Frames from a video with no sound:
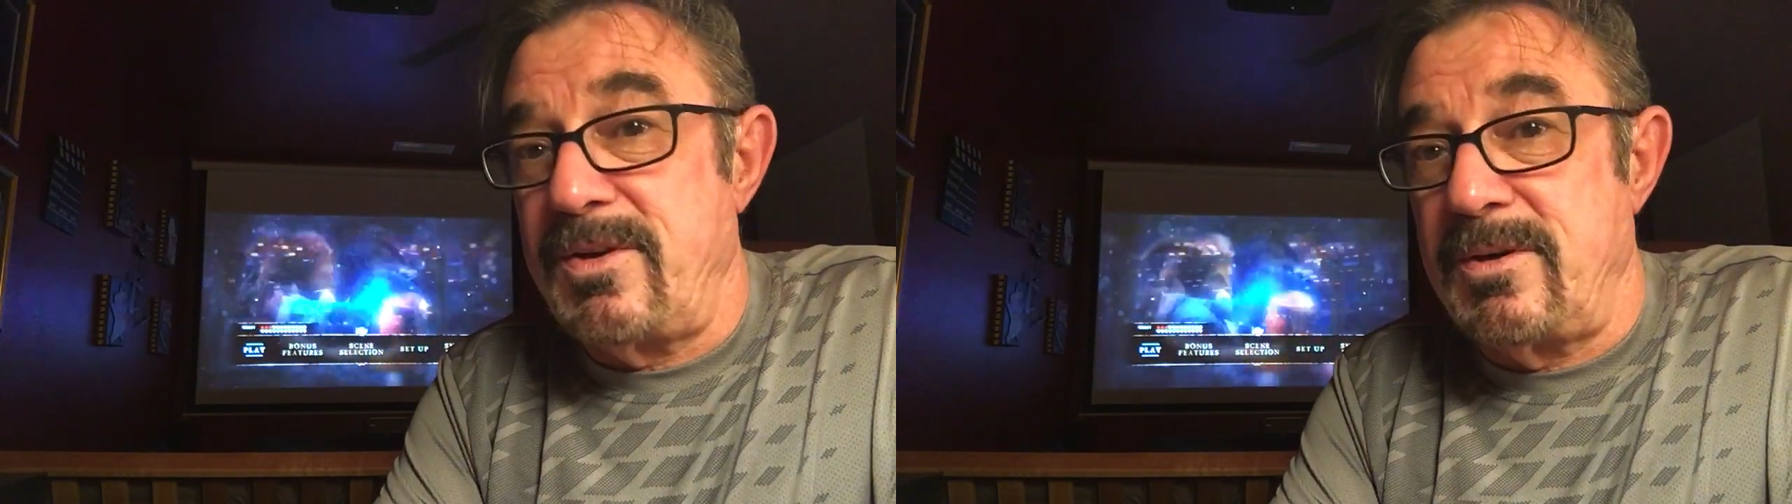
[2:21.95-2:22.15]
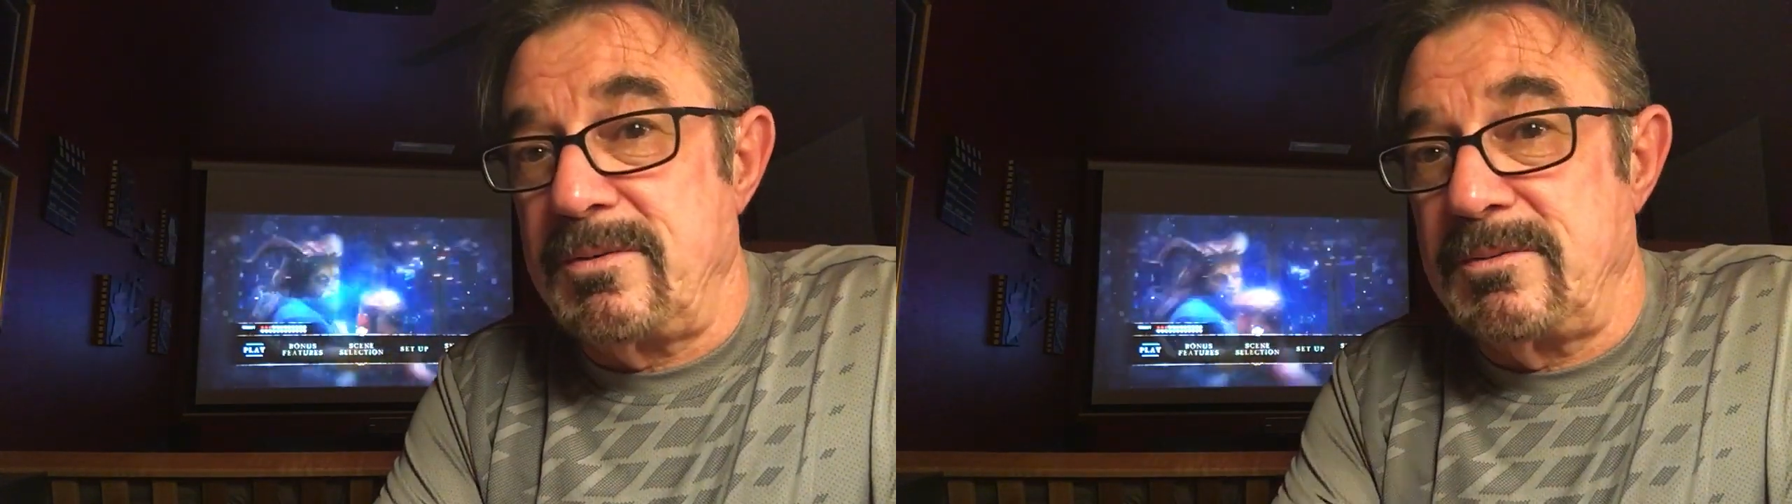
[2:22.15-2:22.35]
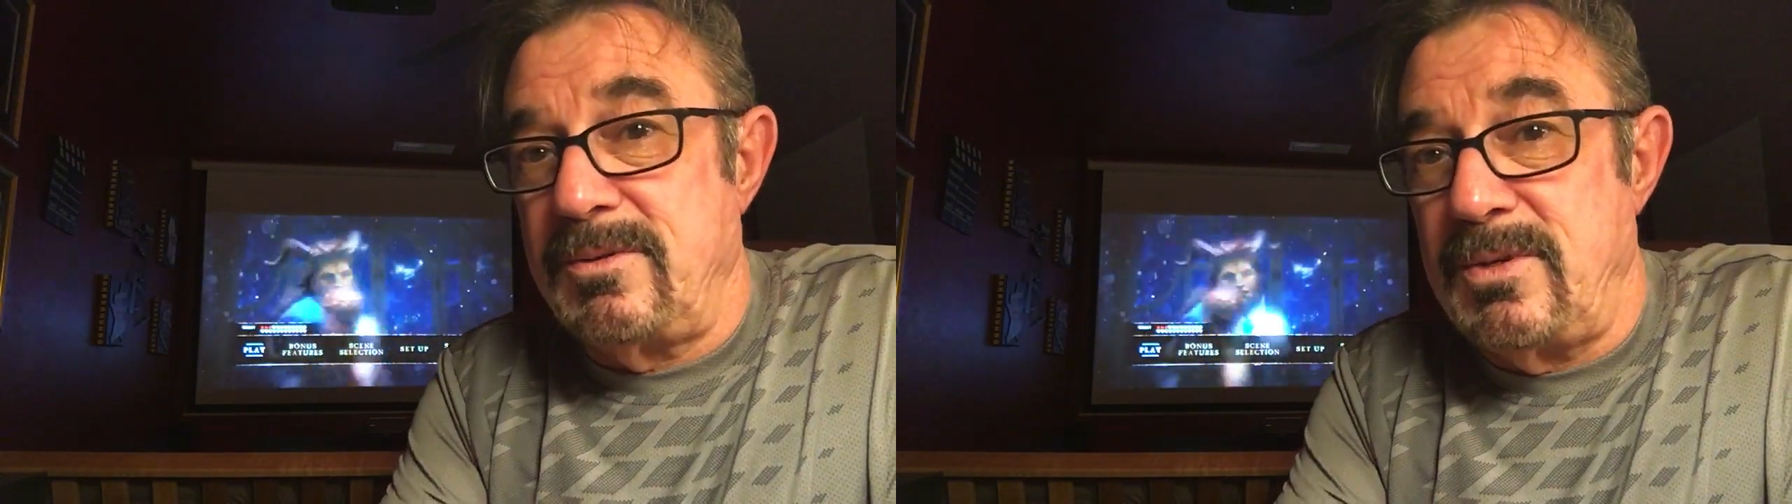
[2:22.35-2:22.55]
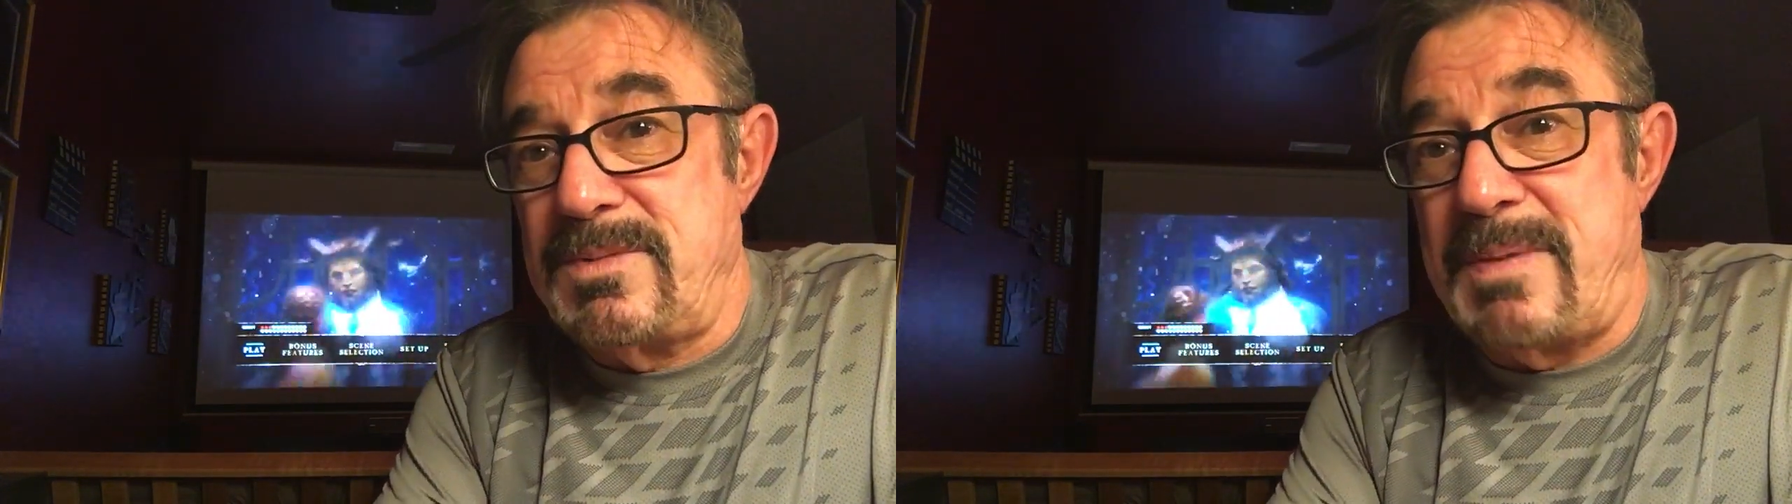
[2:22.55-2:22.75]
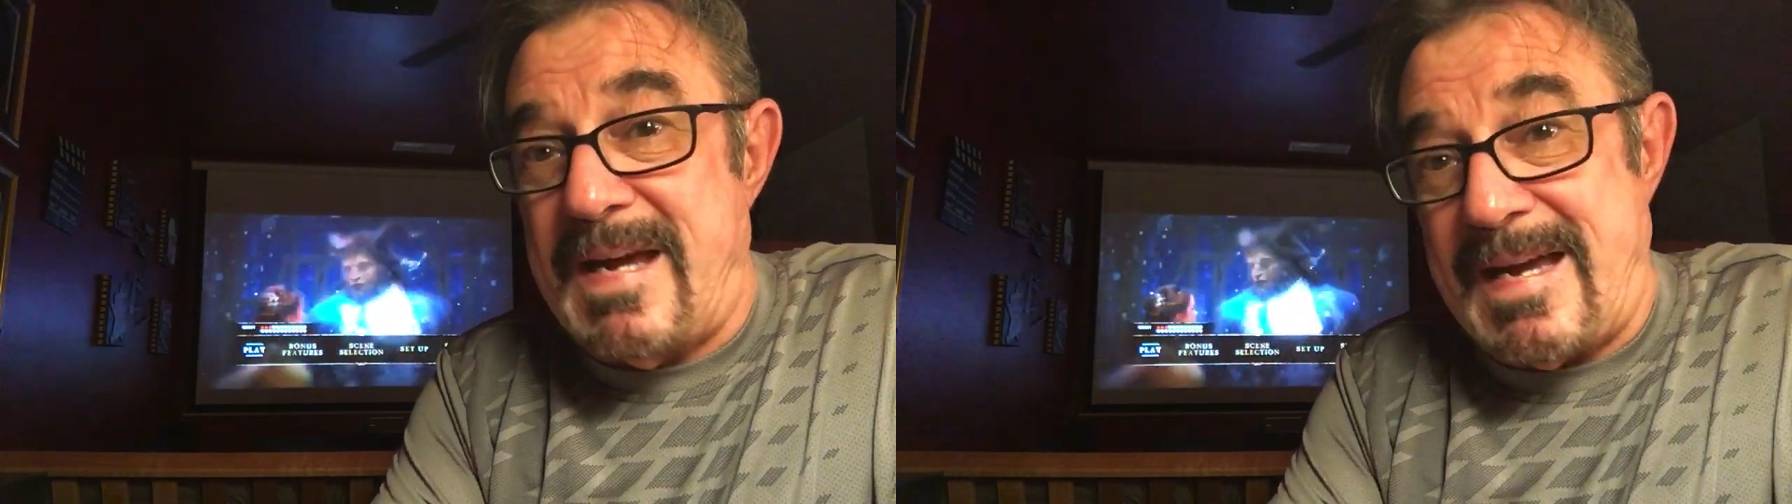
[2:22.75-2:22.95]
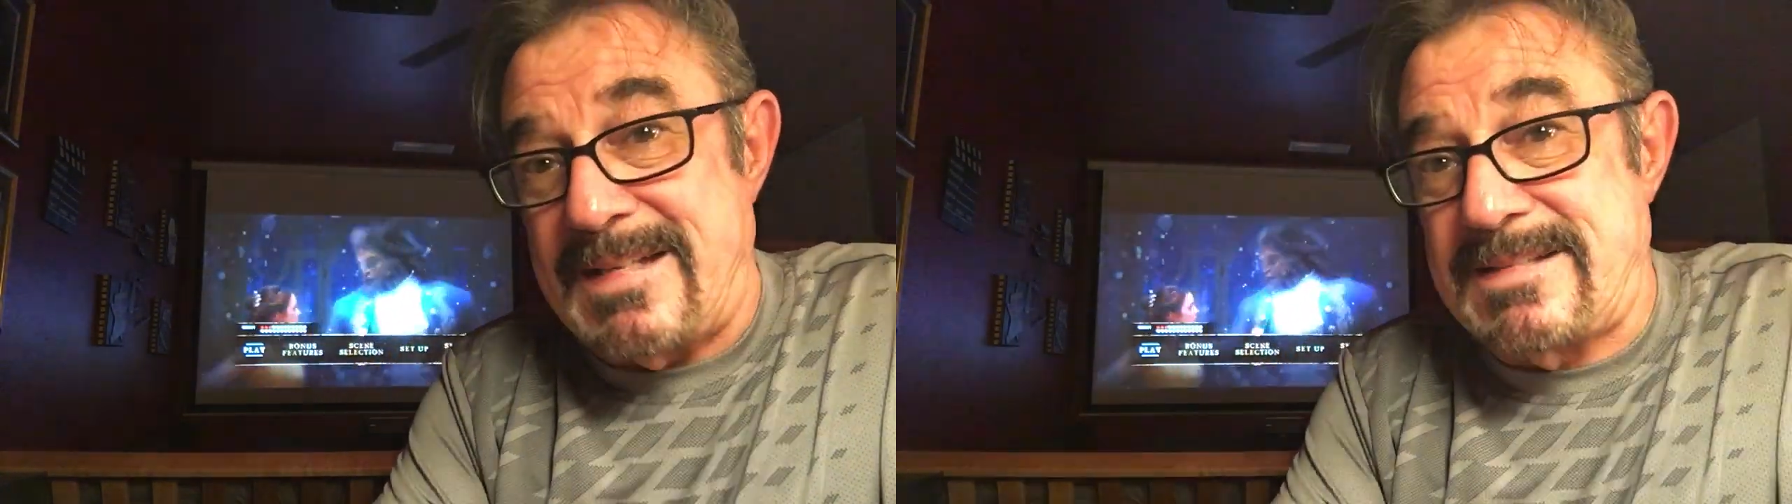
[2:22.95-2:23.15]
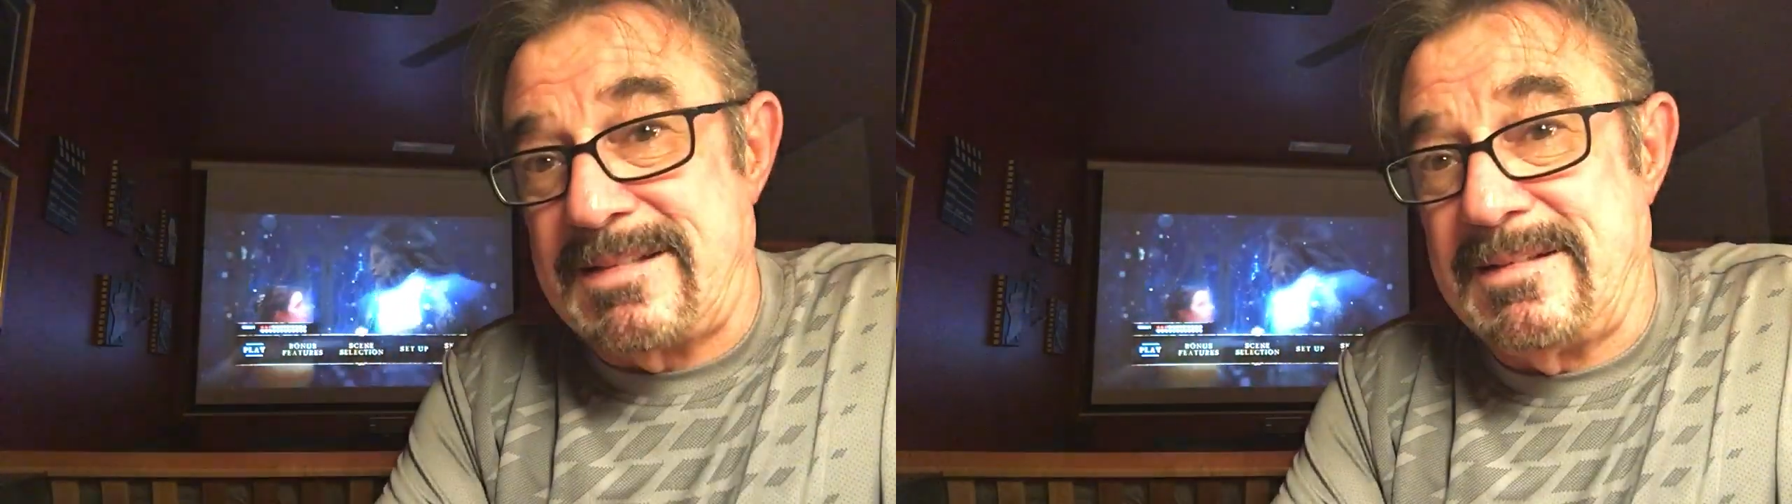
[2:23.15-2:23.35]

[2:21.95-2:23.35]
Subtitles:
who has passed.